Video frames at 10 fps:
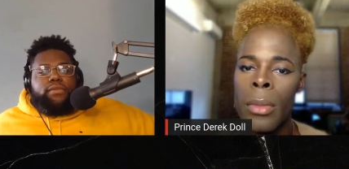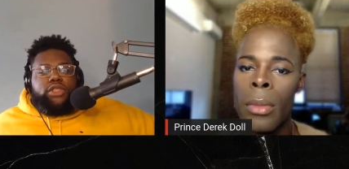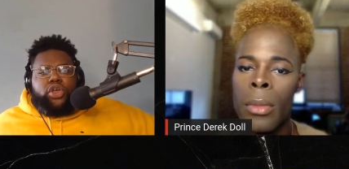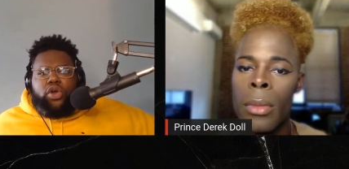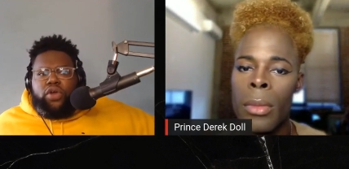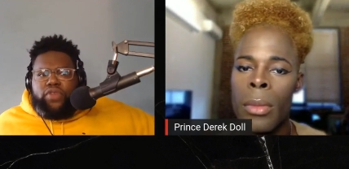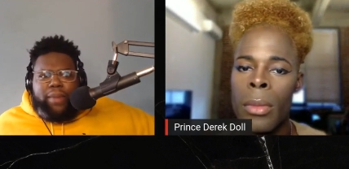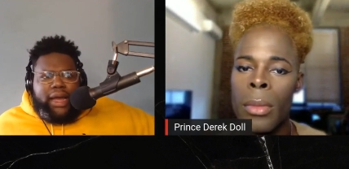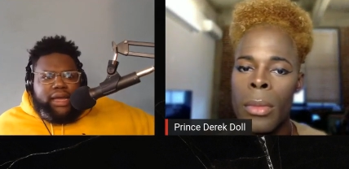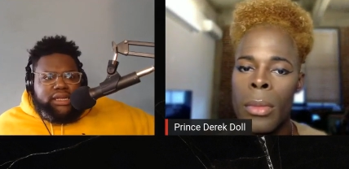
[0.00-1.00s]
Speaker 1: turn off their
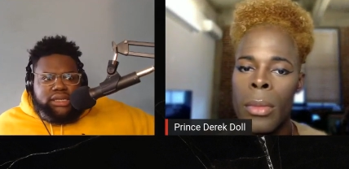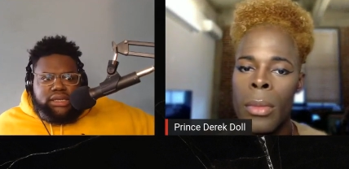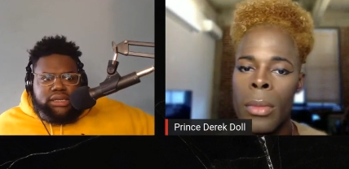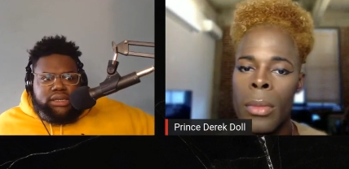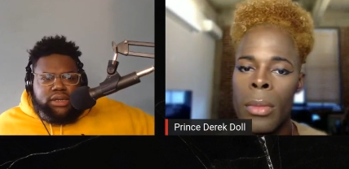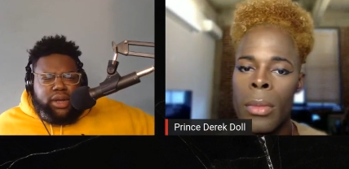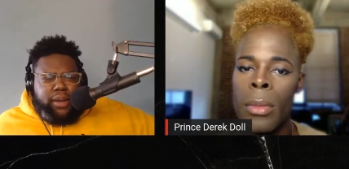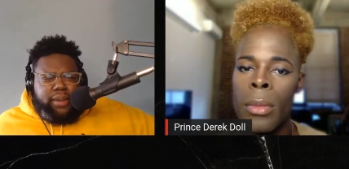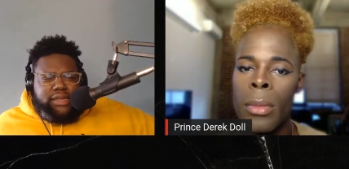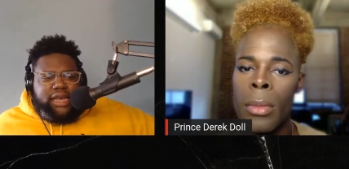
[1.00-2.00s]
mics. You get
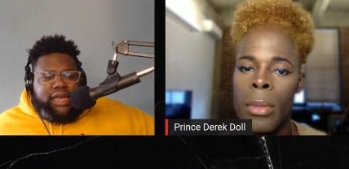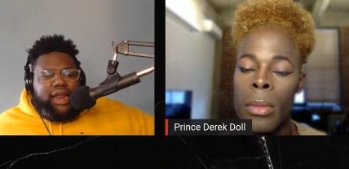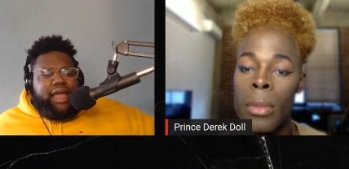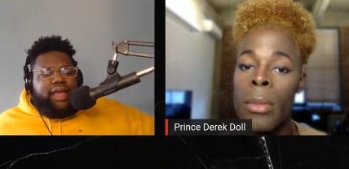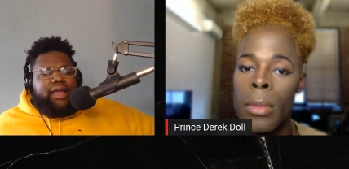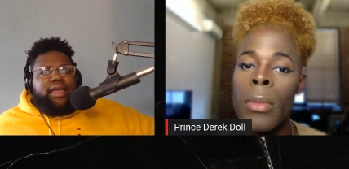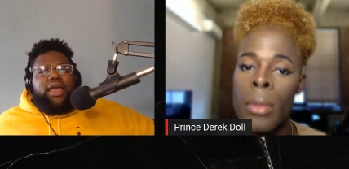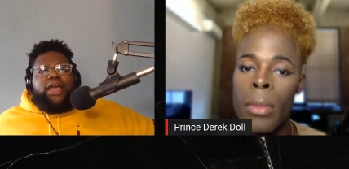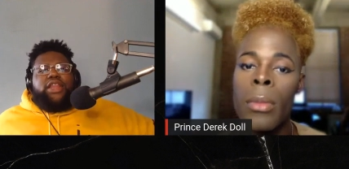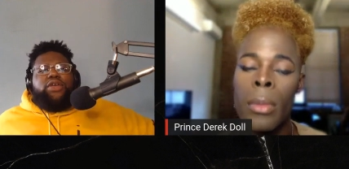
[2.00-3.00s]
what I'm saying? Like
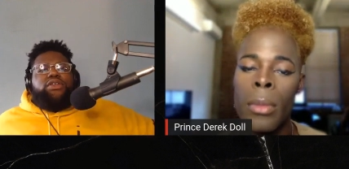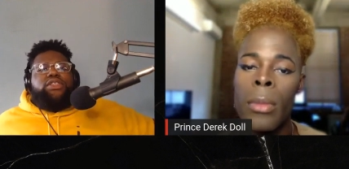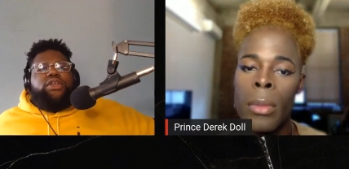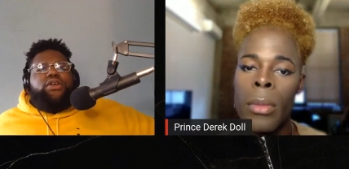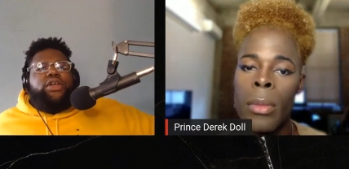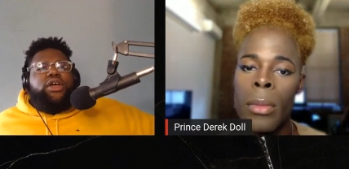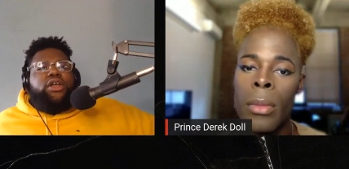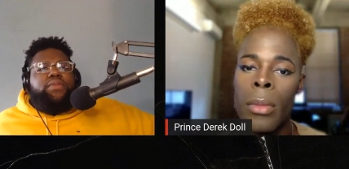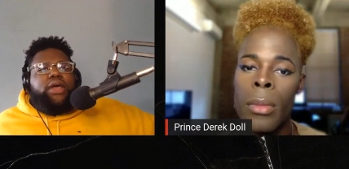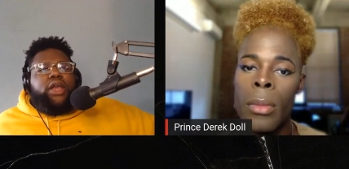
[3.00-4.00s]
there's there there could
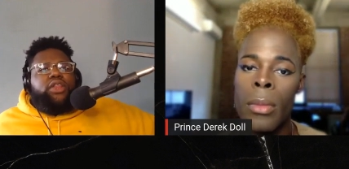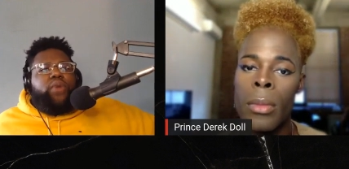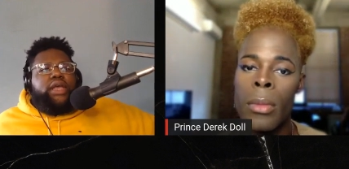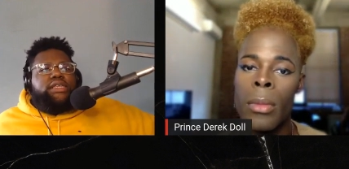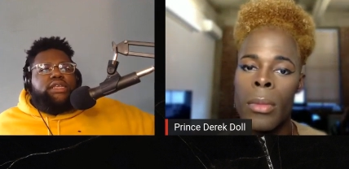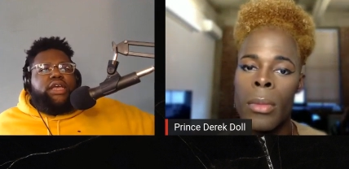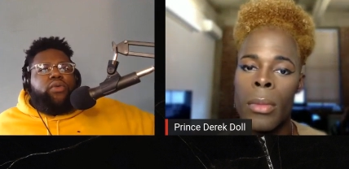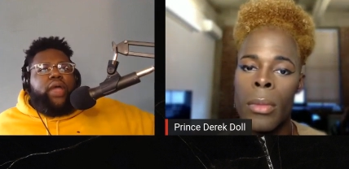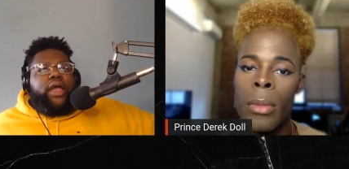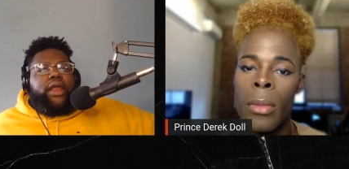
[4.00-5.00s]
have been other ways to get
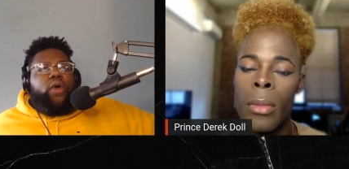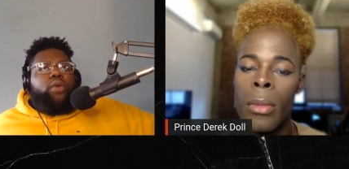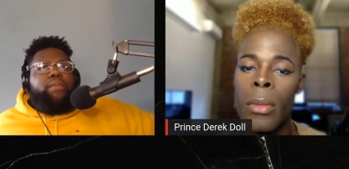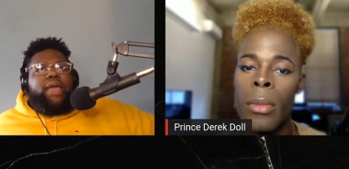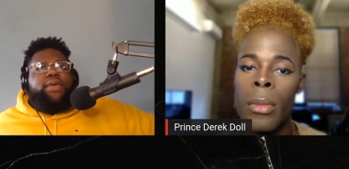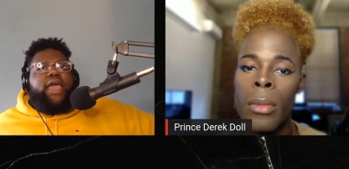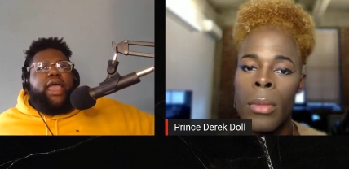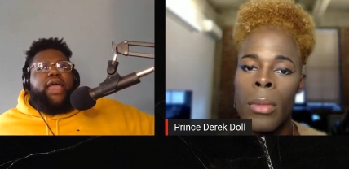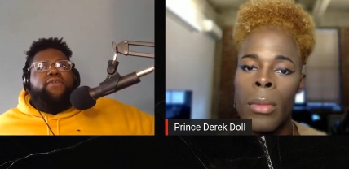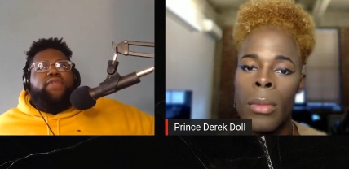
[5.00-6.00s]
around that, or maybe
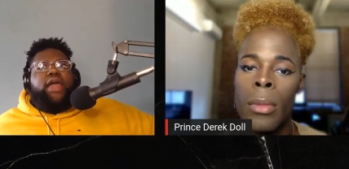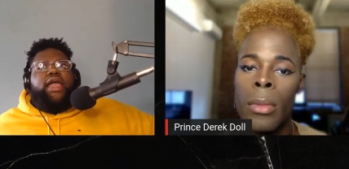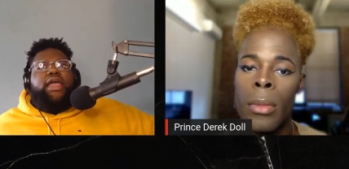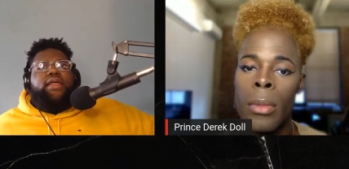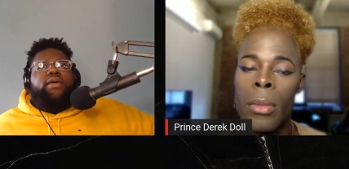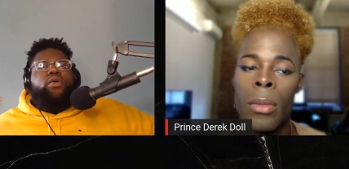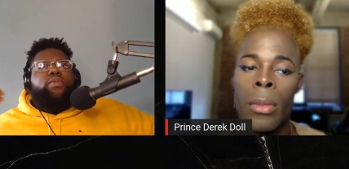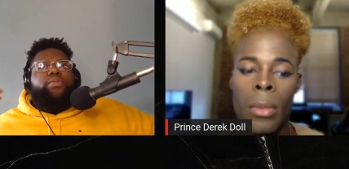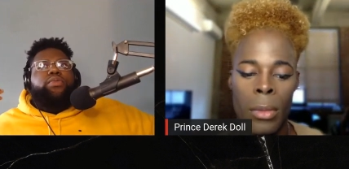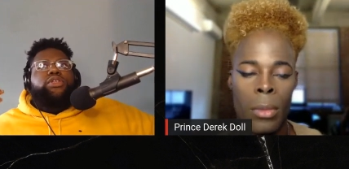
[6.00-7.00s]
have like
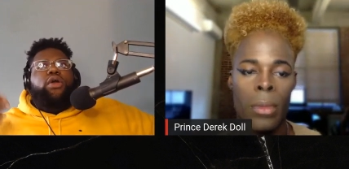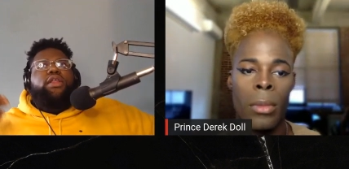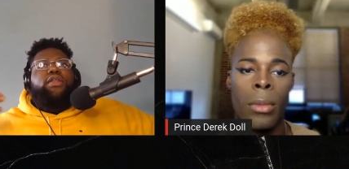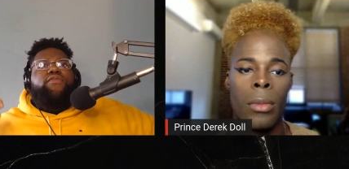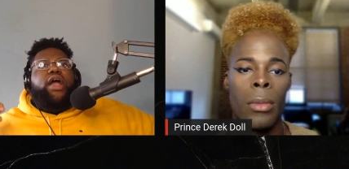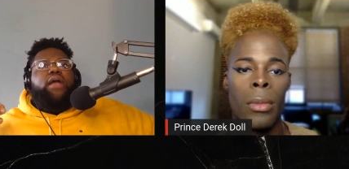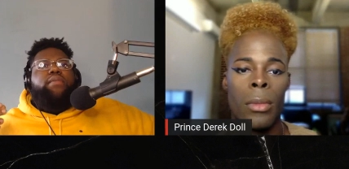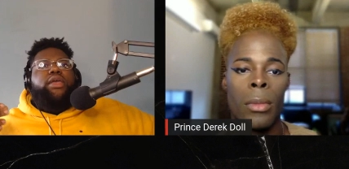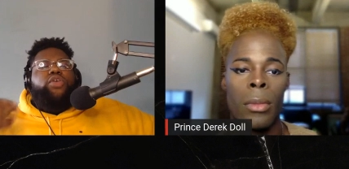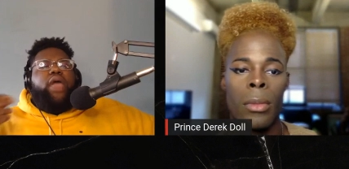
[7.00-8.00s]
or start an
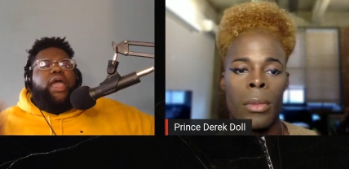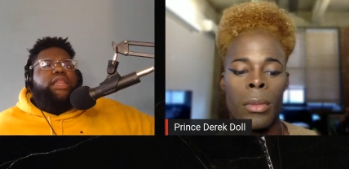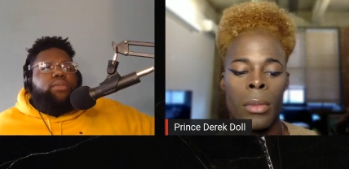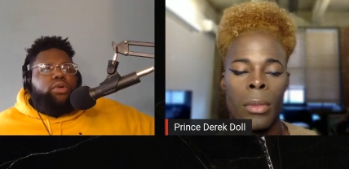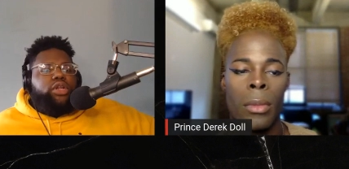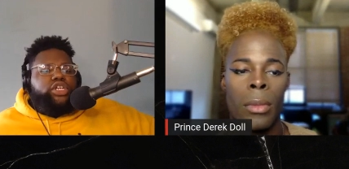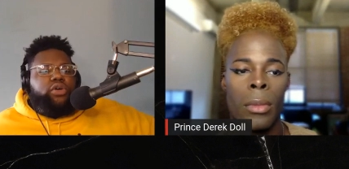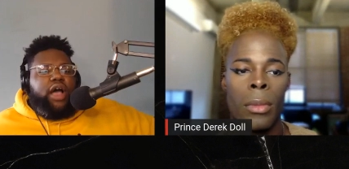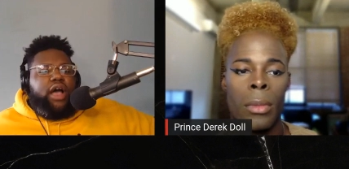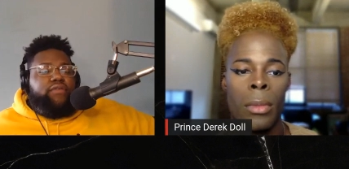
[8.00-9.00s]
environment. You had them on the
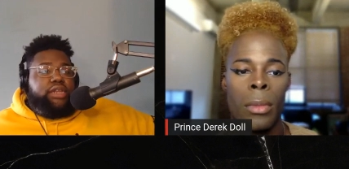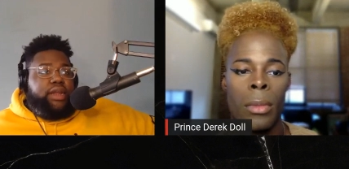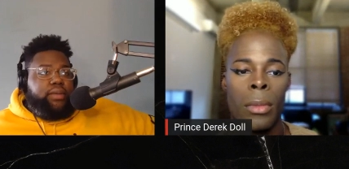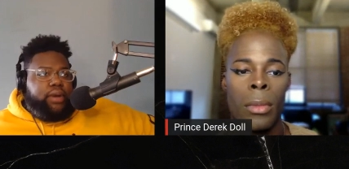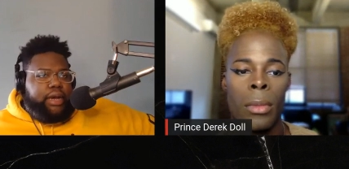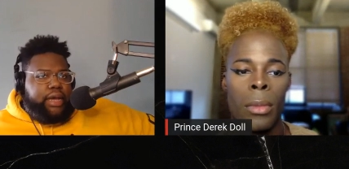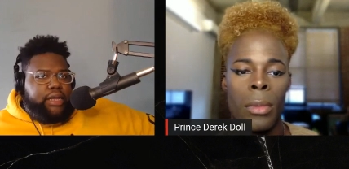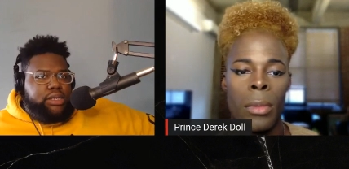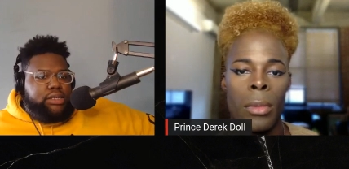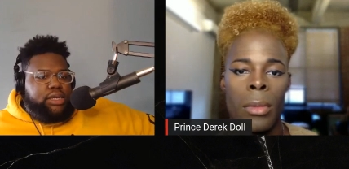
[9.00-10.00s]
show. Obviously, they were a
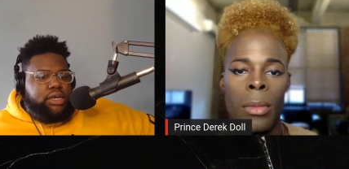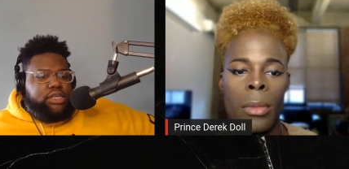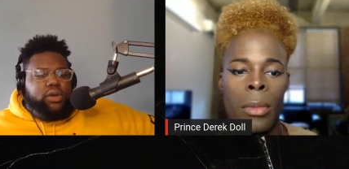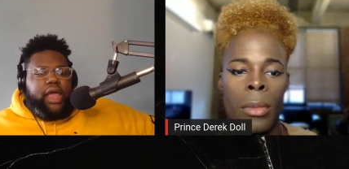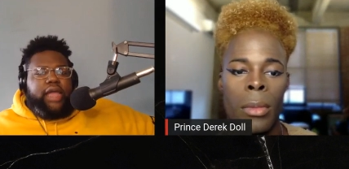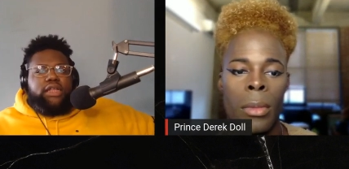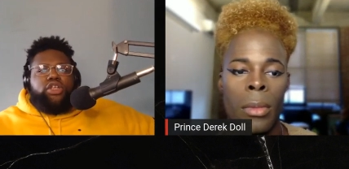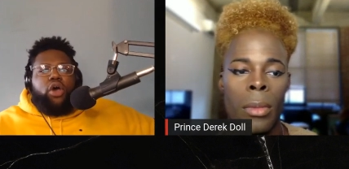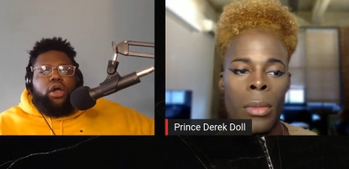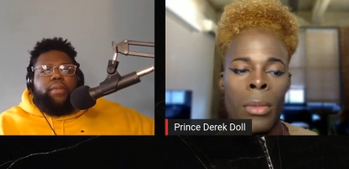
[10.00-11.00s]
guest. So like mm-hmm.
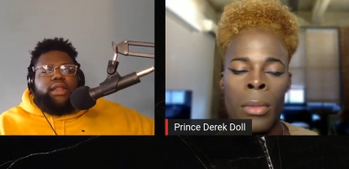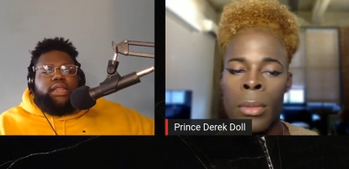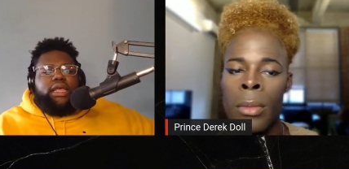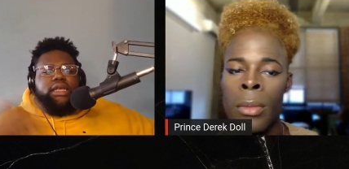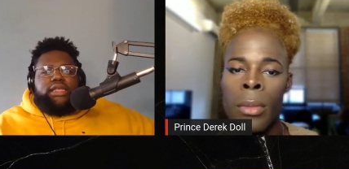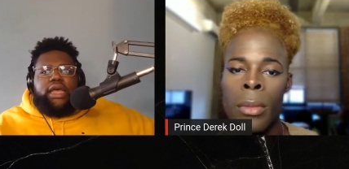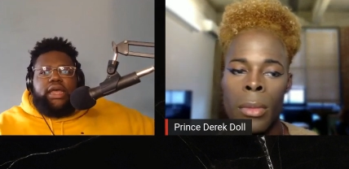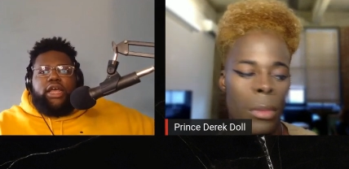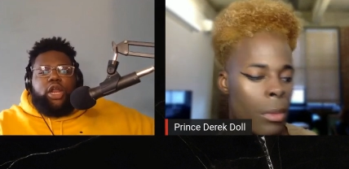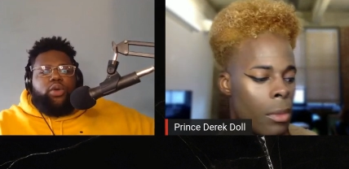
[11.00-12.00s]
talk about things that
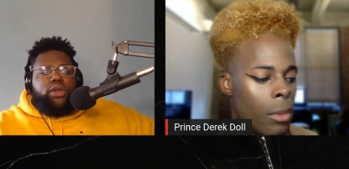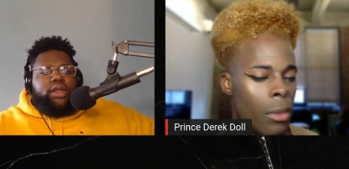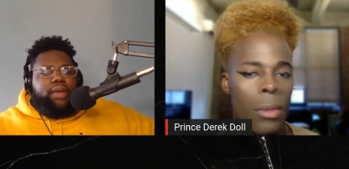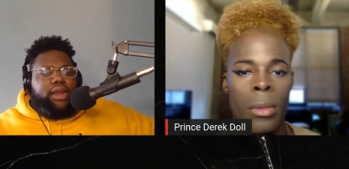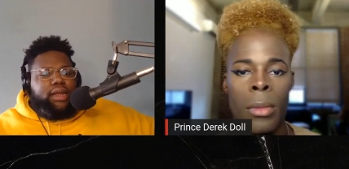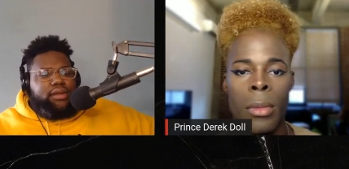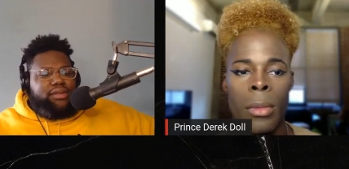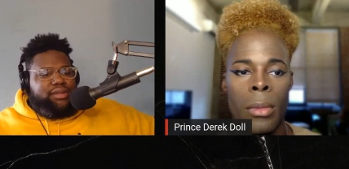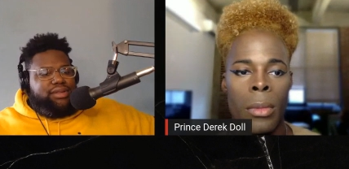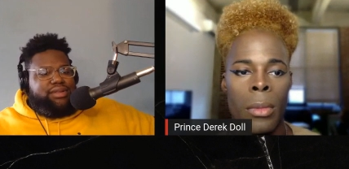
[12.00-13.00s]
included them in it.
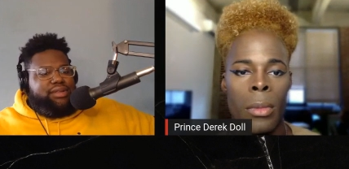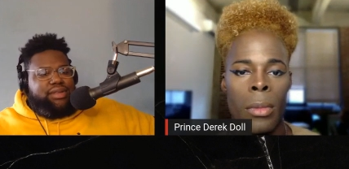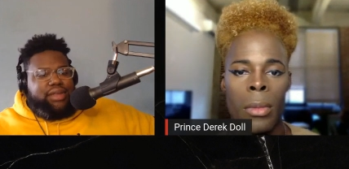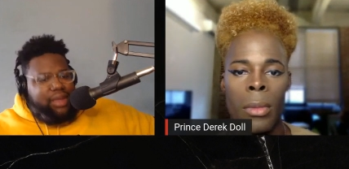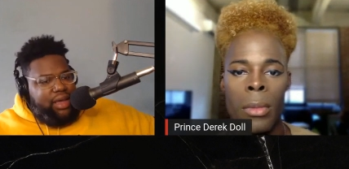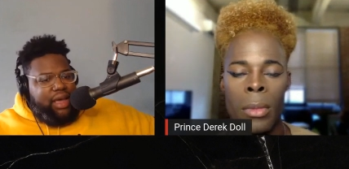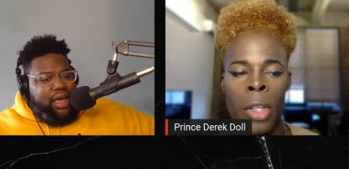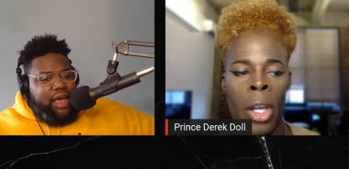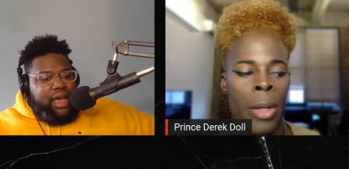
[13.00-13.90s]
Yeah.